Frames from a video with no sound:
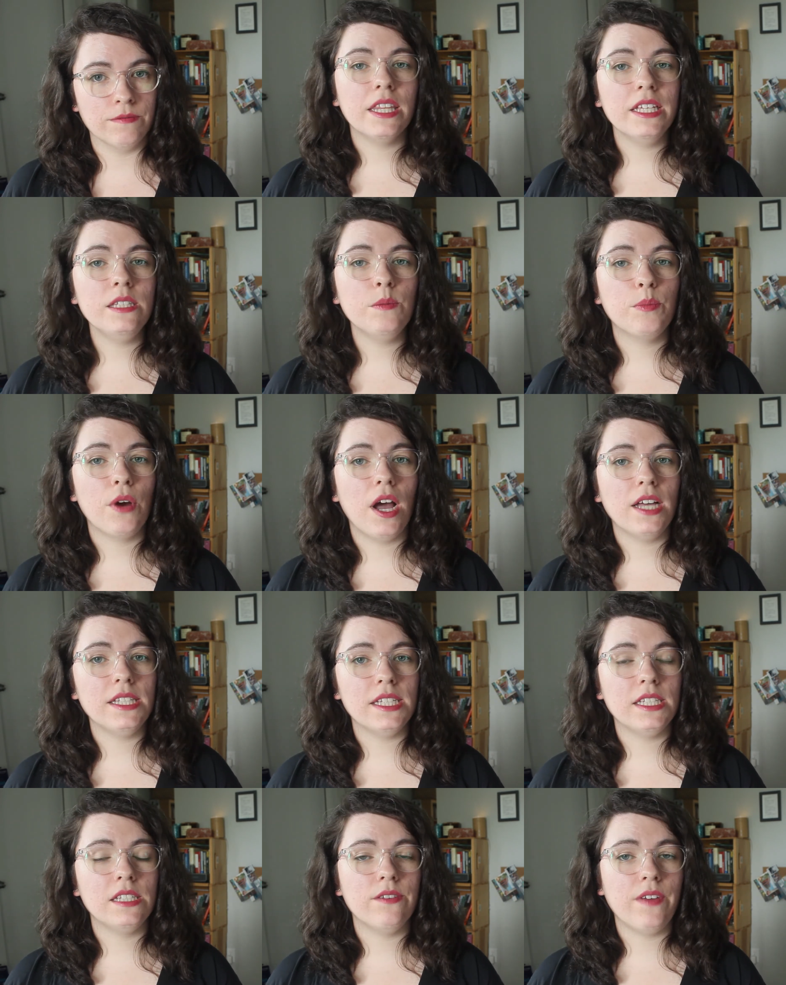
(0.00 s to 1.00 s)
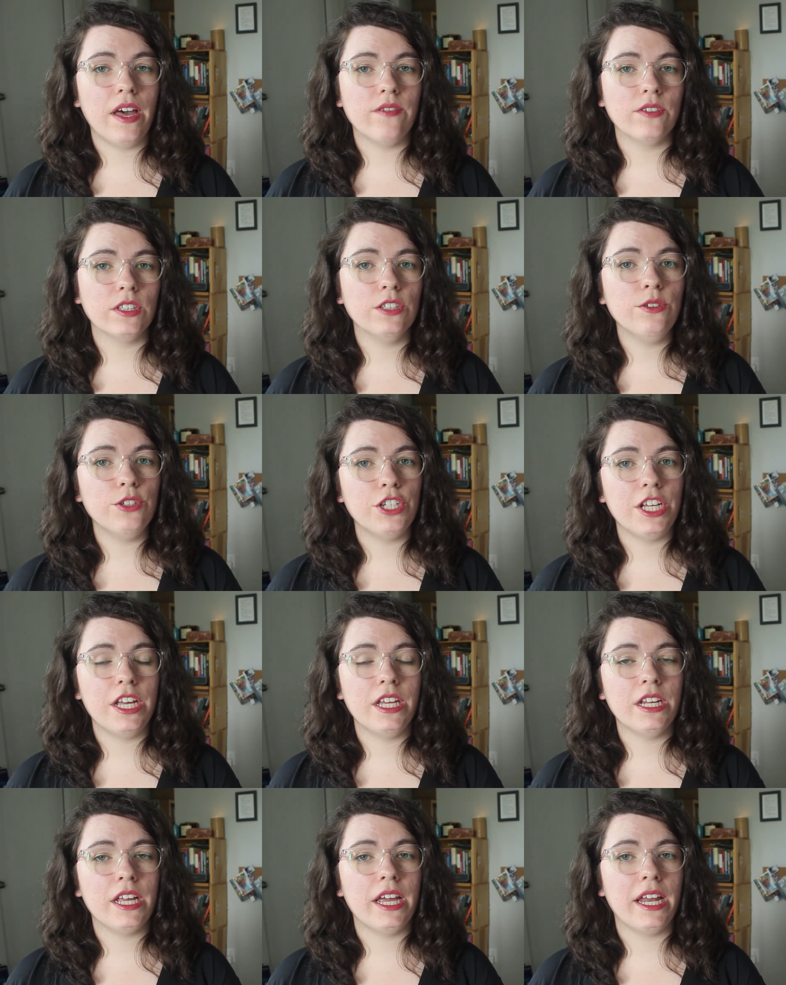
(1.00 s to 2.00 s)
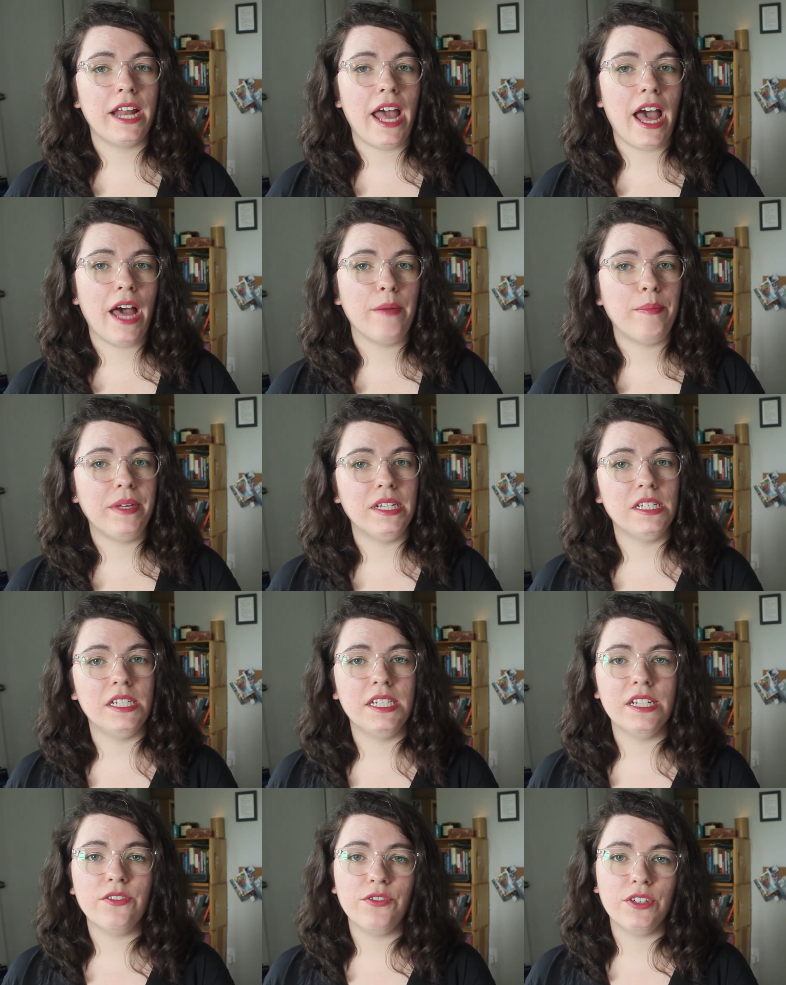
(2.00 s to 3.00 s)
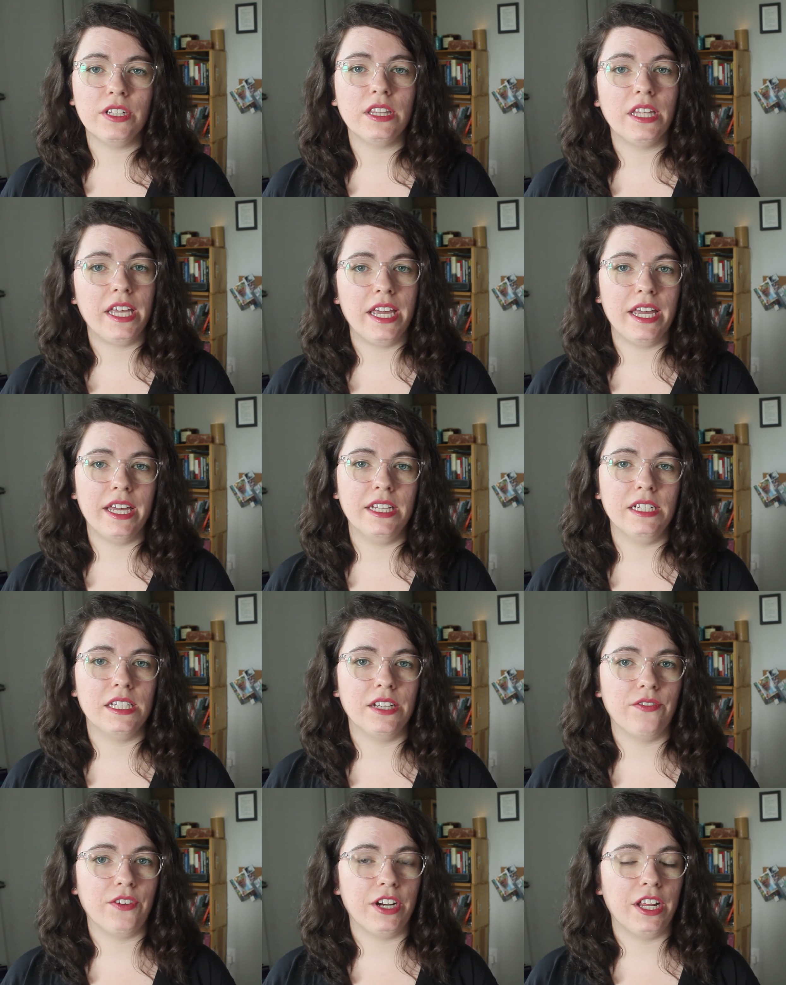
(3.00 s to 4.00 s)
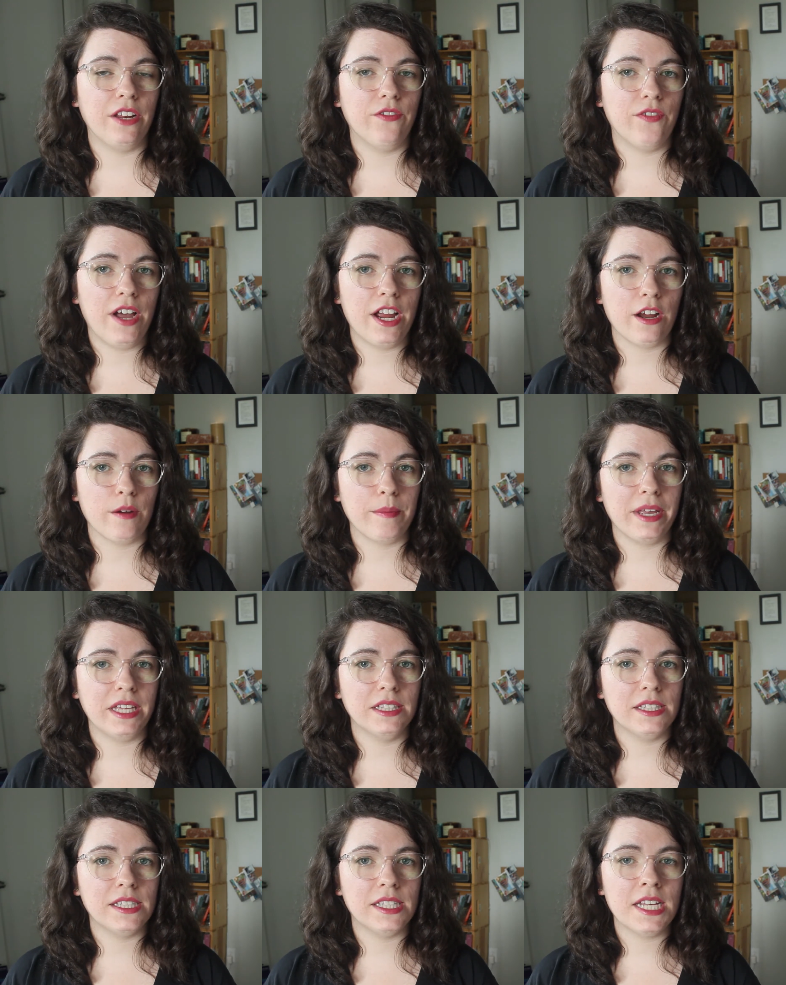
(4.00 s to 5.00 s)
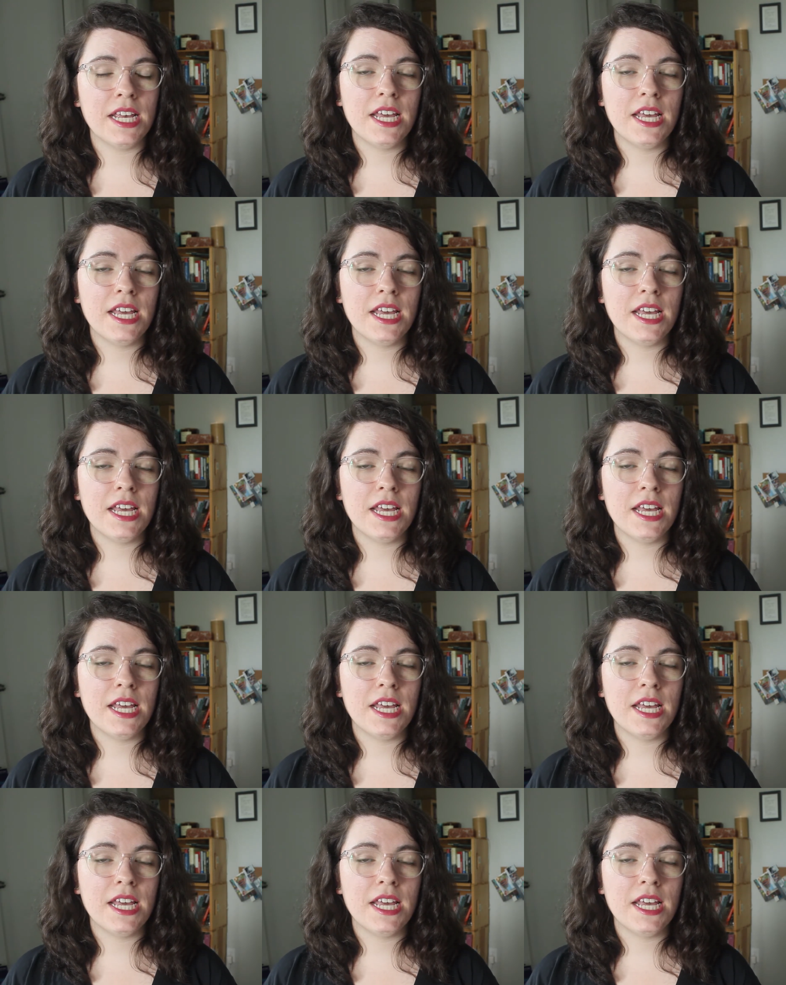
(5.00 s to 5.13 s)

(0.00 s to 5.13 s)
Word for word: This process of evolution can happen differently in different environments,